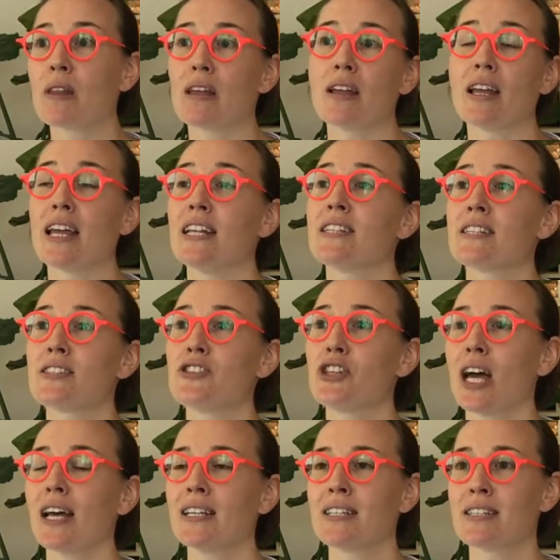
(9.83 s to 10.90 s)
It's
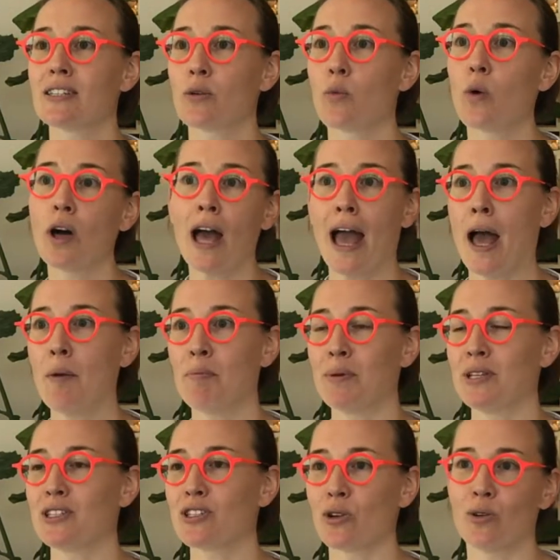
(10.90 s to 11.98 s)
just what
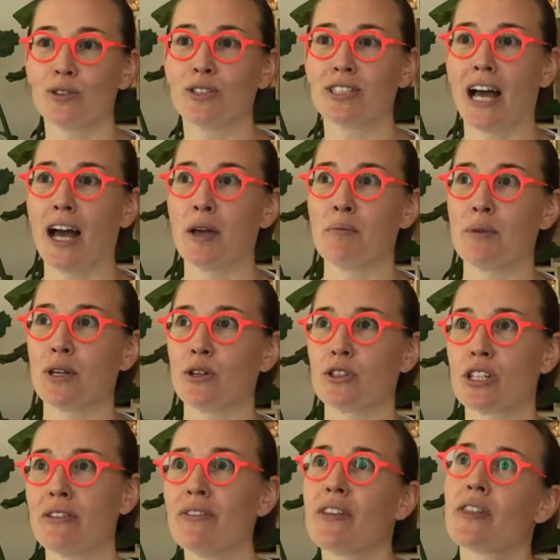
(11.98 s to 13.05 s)
happens all the time, because
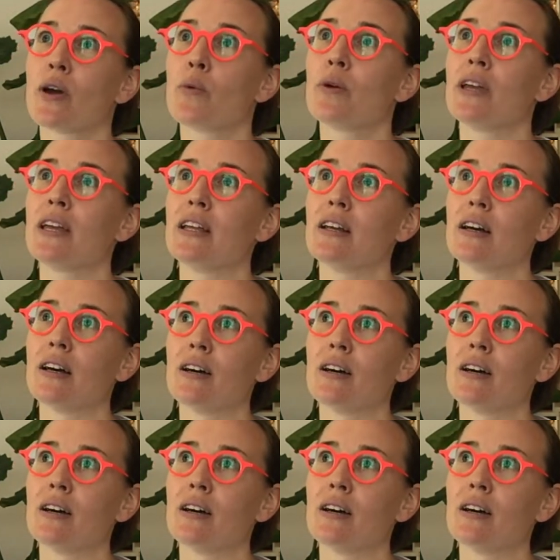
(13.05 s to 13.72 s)
even though we